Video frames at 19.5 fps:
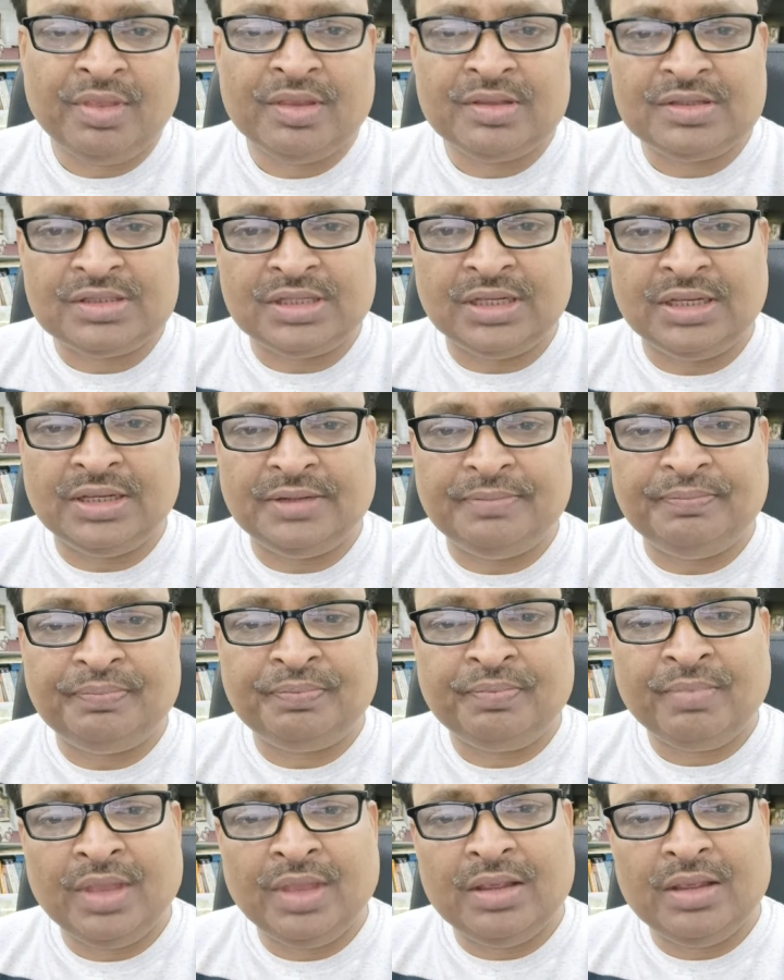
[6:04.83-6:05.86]
say,
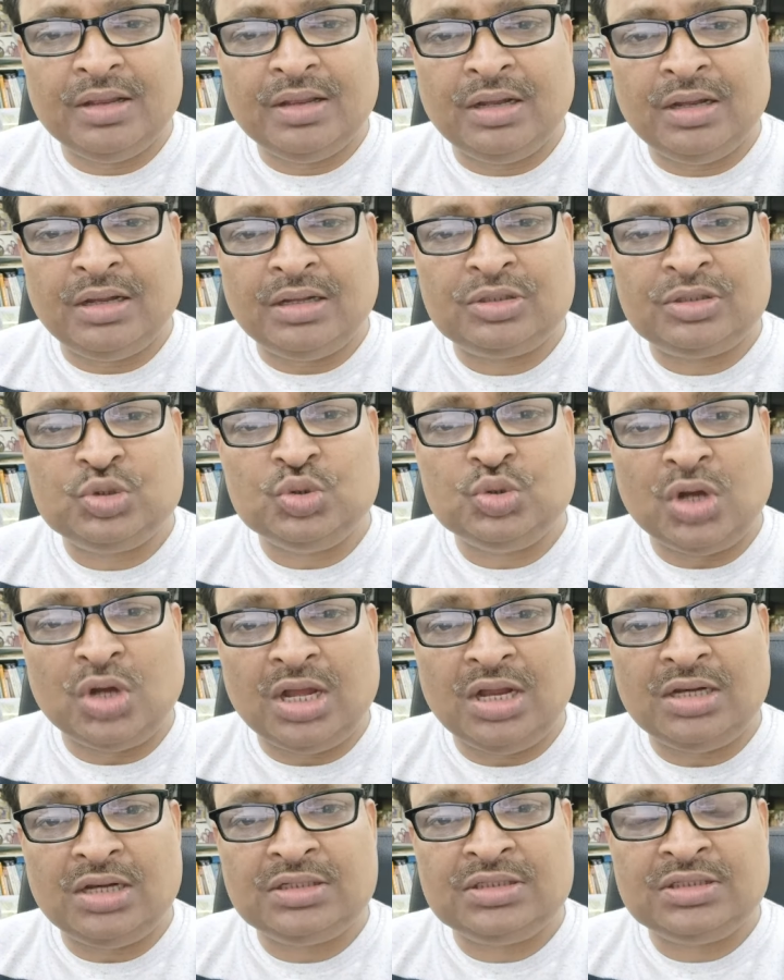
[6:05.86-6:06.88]
2
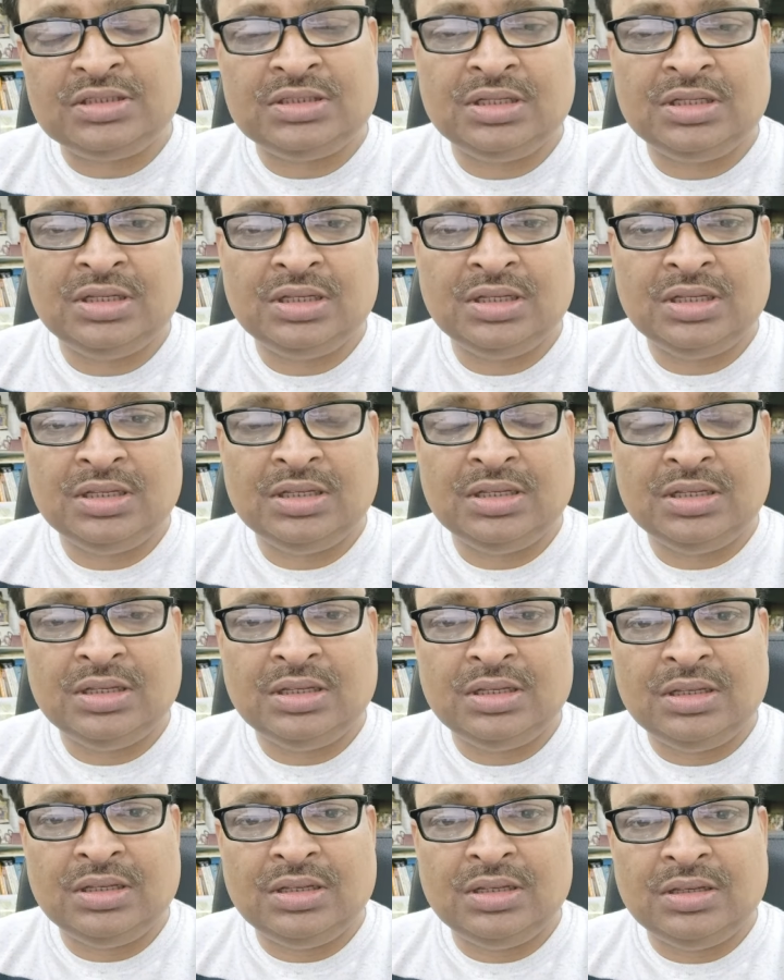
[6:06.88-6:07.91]
hours,
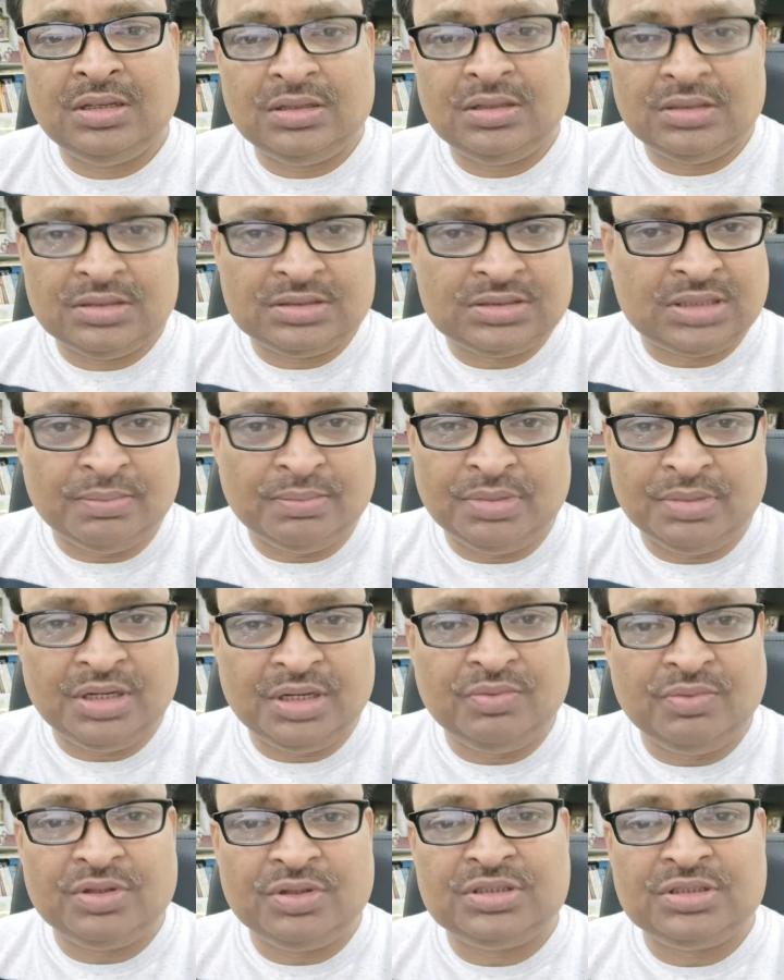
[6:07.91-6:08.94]
somebody
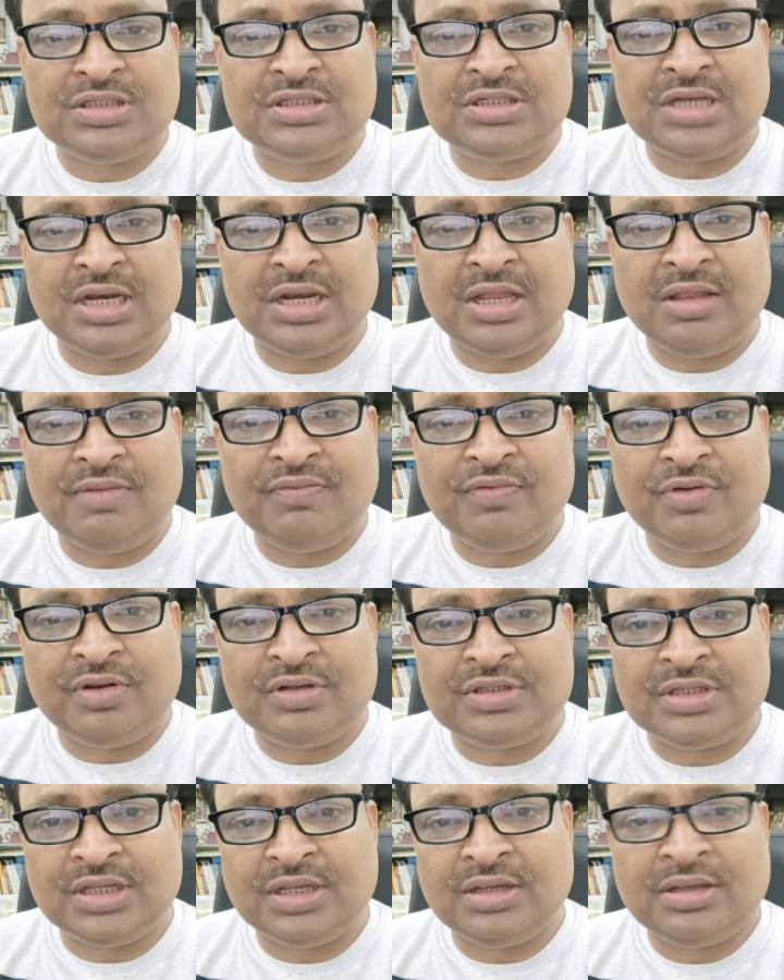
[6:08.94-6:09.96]
was studying for,
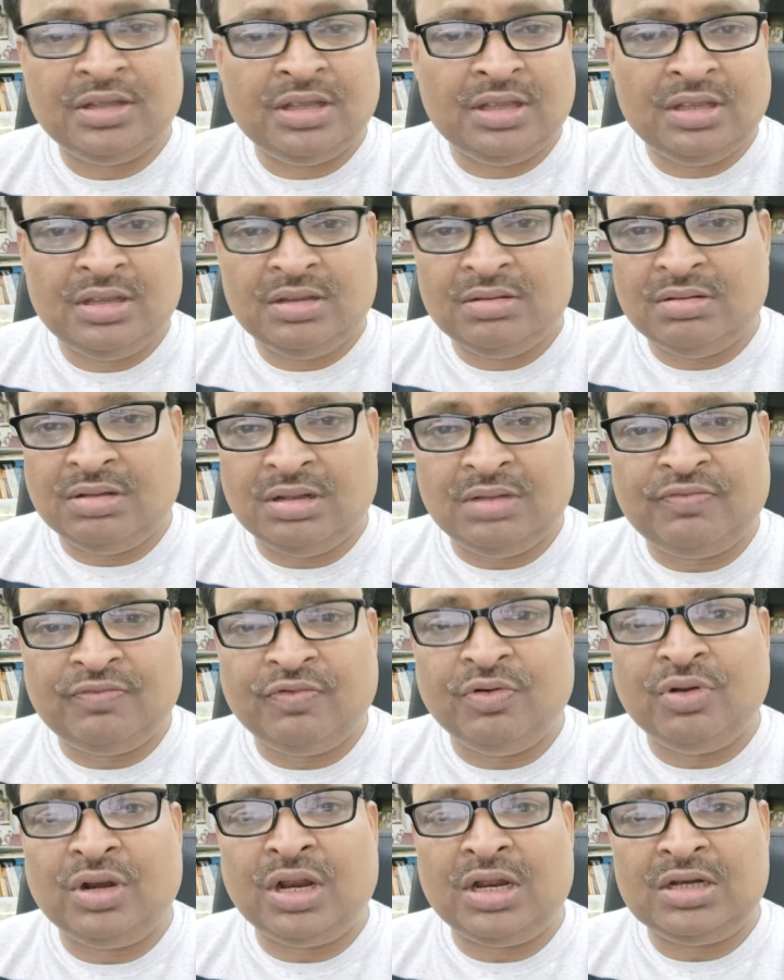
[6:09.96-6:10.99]
say,
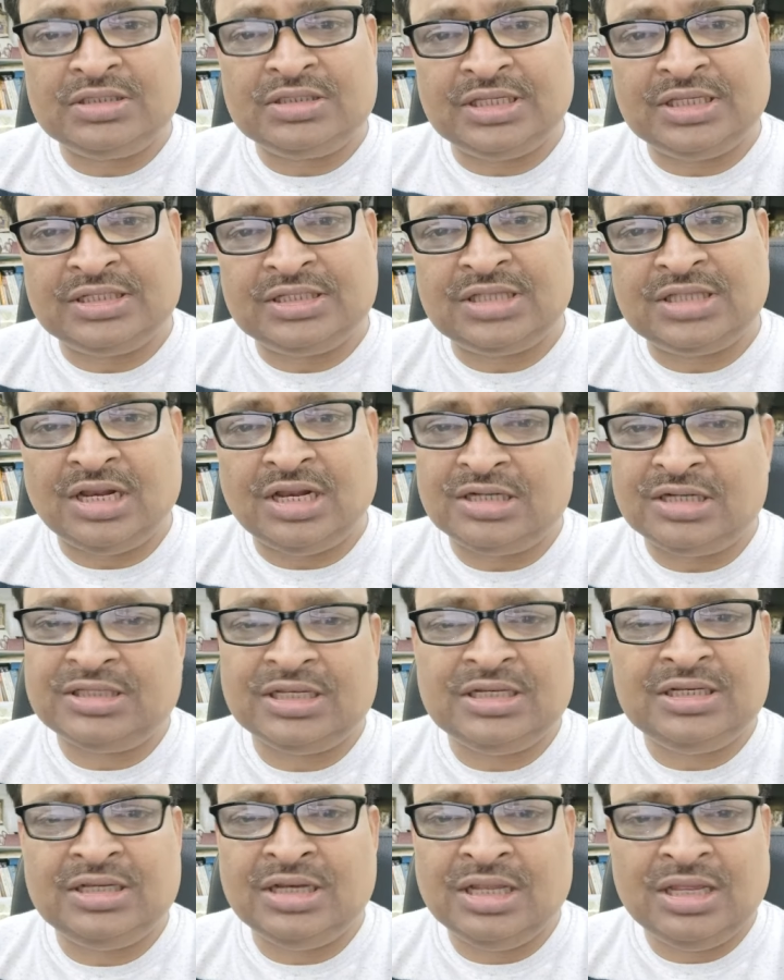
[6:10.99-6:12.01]
4 hours, 6 hours,
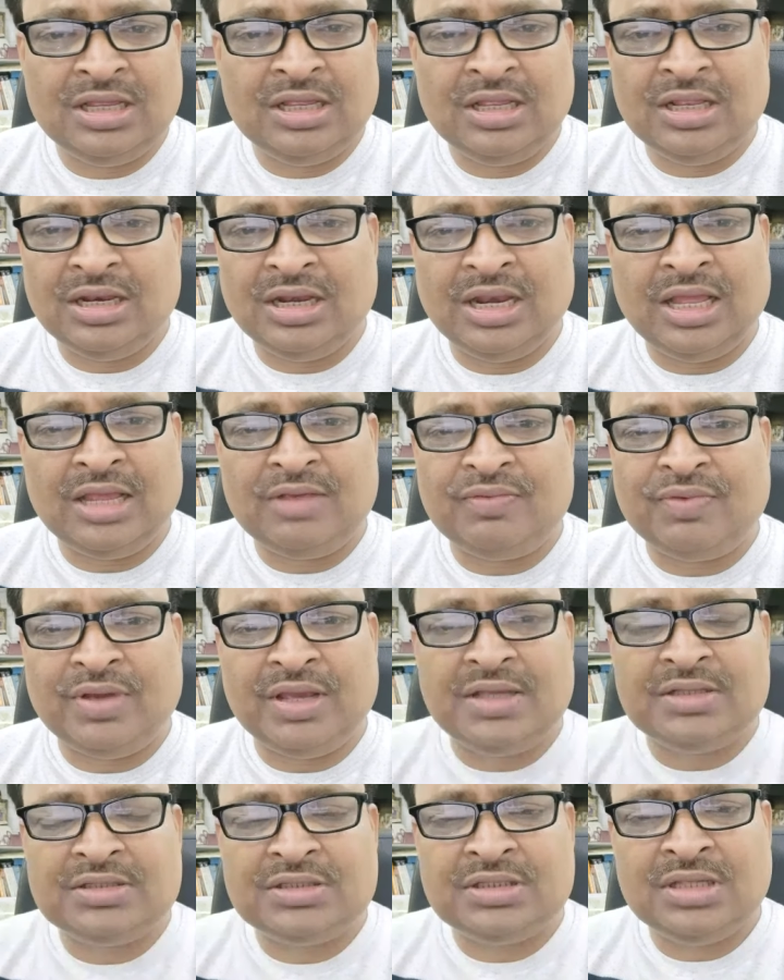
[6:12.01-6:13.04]
and
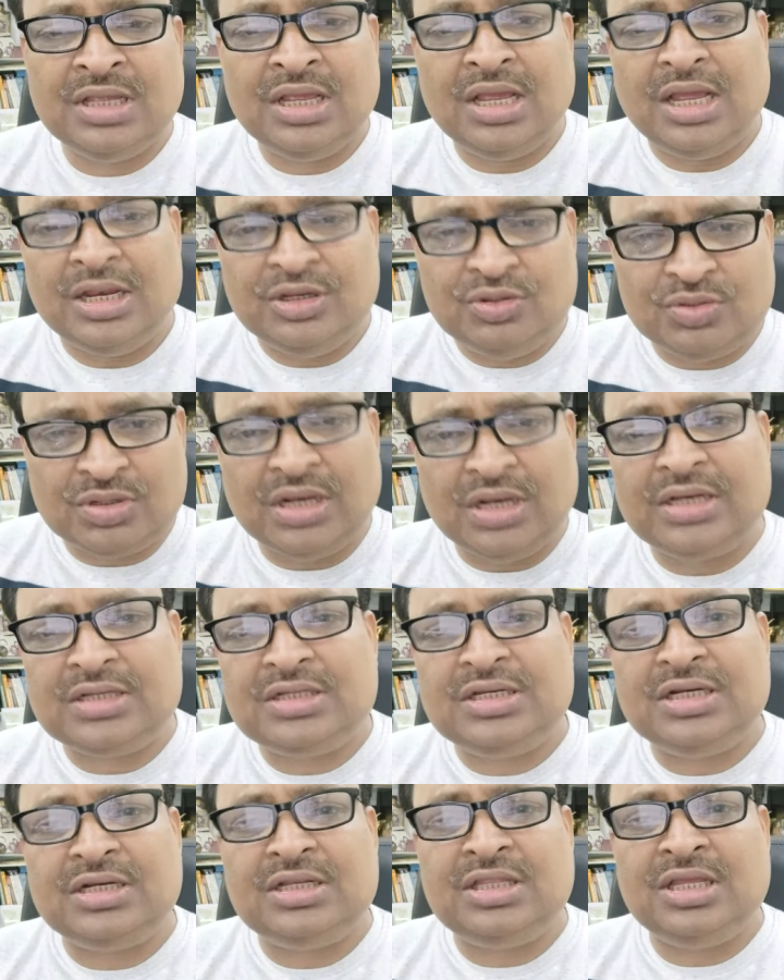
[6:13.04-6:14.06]
likewise, and you
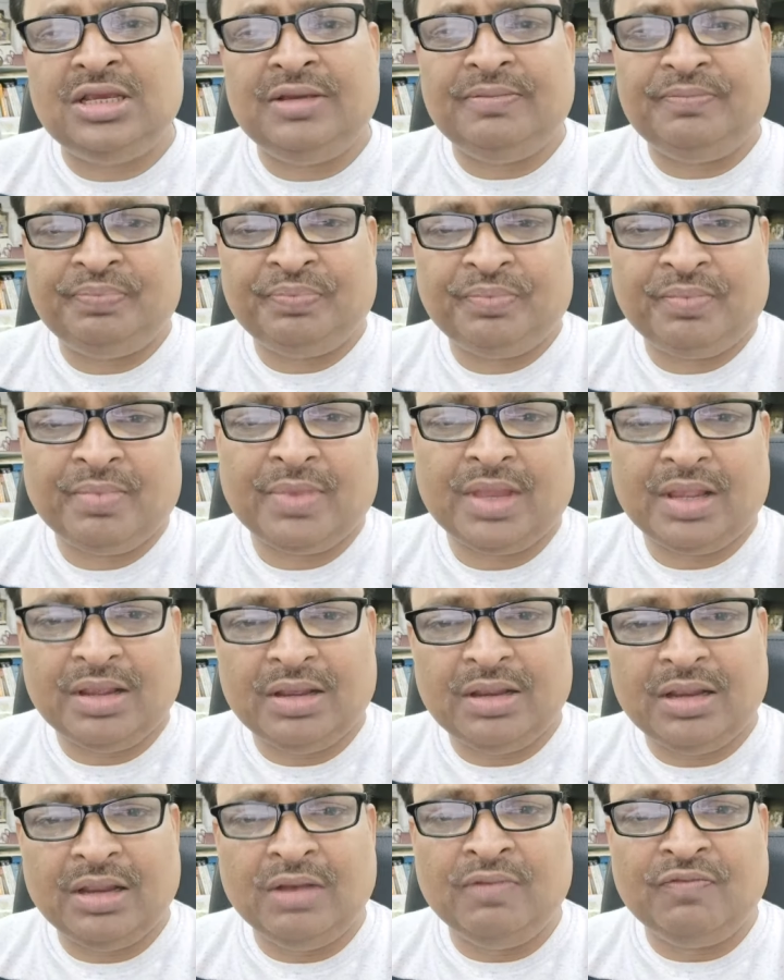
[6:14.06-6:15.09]
collected the
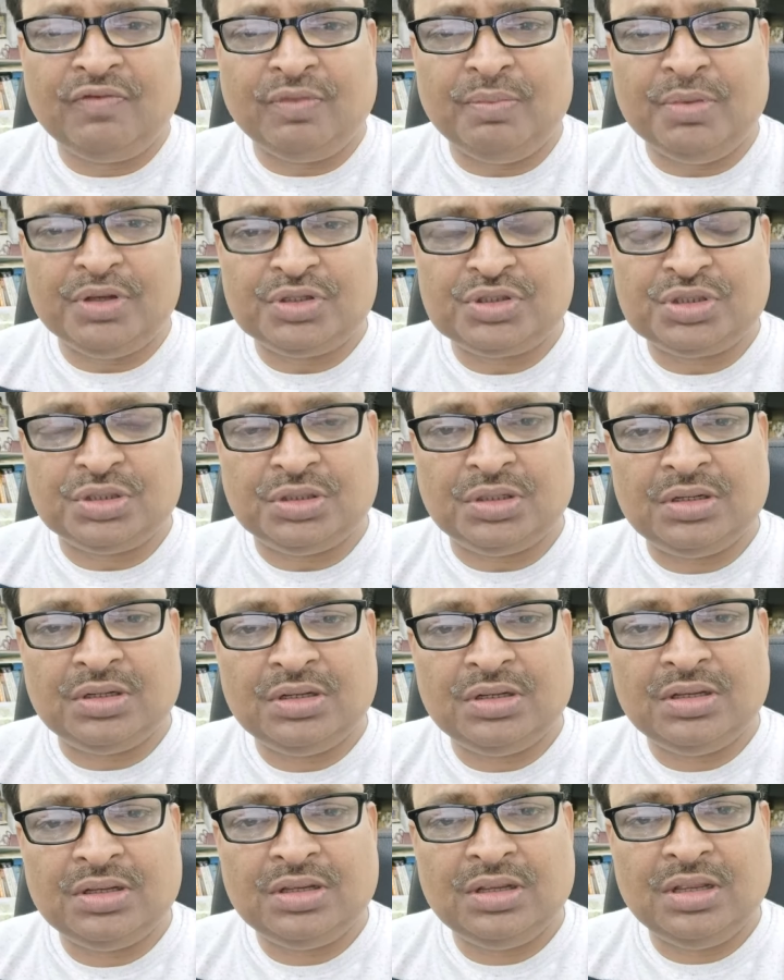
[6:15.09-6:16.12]
information,
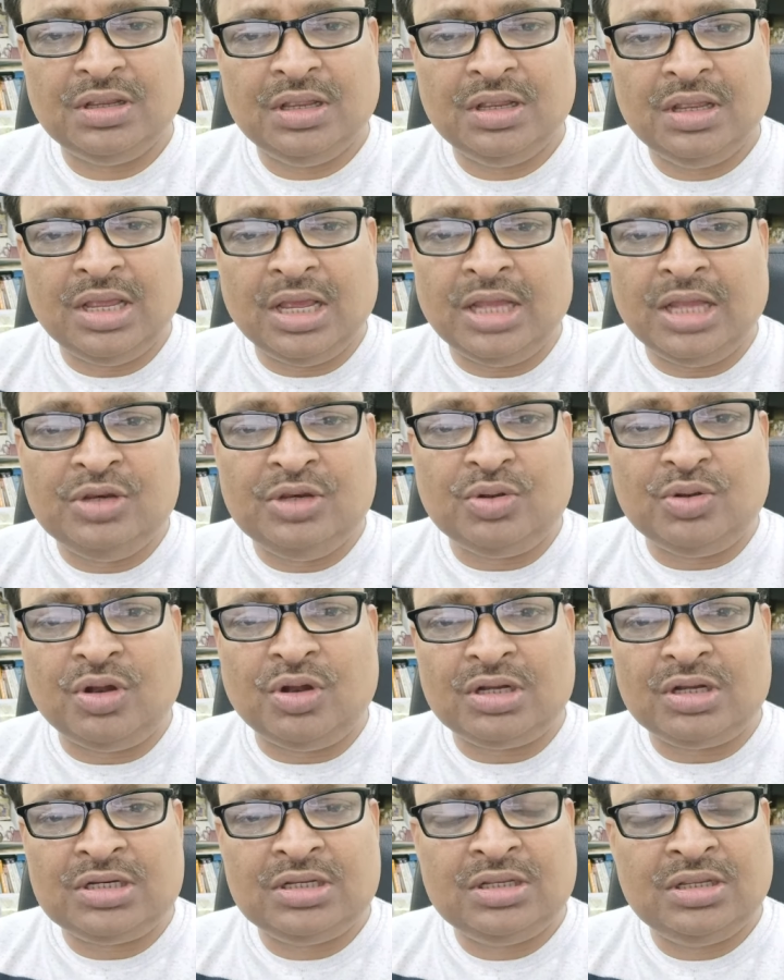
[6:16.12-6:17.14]
and you
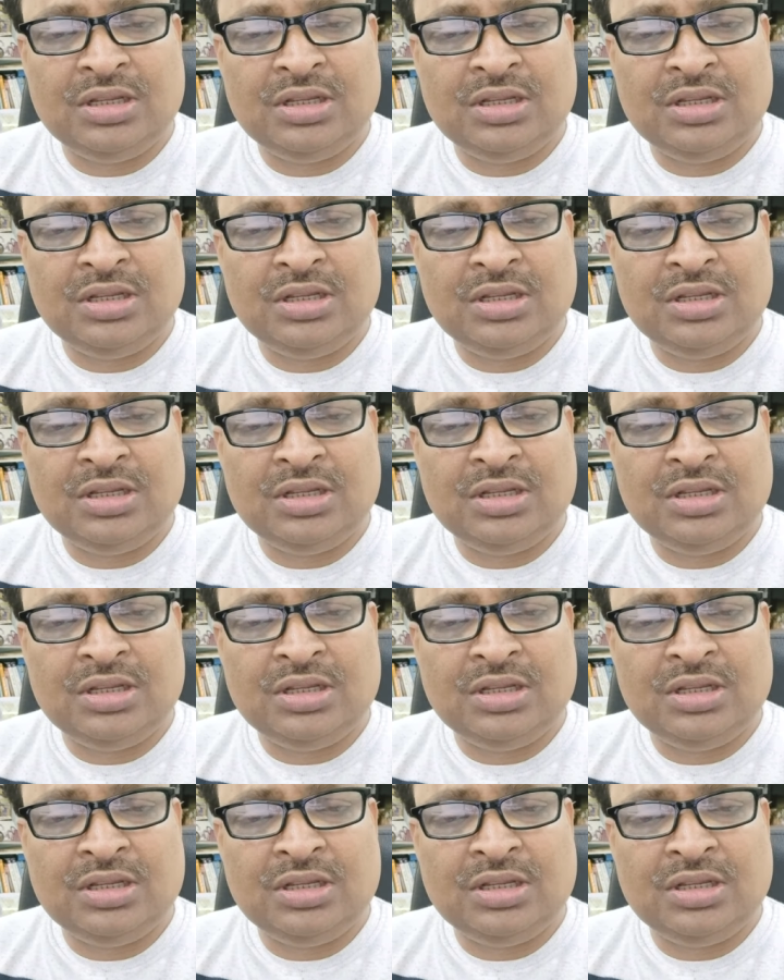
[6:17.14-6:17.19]
got